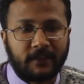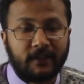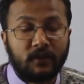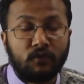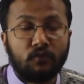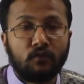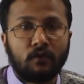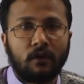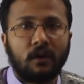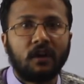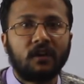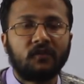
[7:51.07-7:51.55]

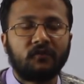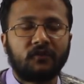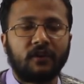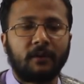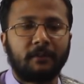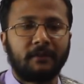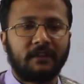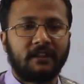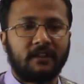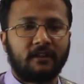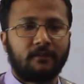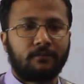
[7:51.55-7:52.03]
new
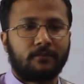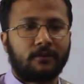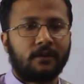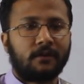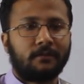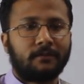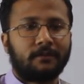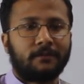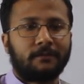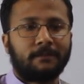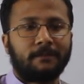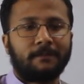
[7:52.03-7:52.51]
unfamiliar
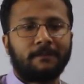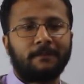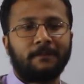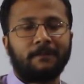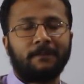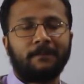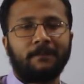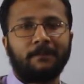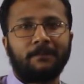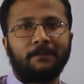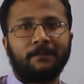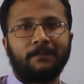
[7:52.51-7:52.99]
problem,
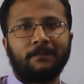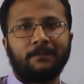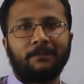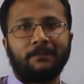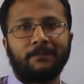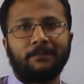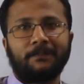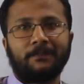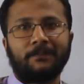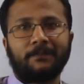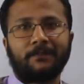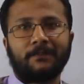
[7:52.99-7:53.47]

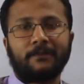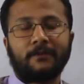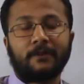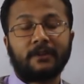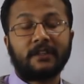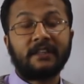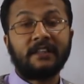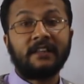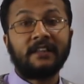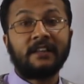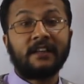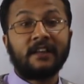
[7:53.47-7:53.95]

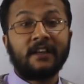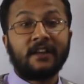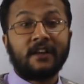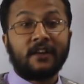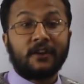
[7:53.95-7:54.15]
okay?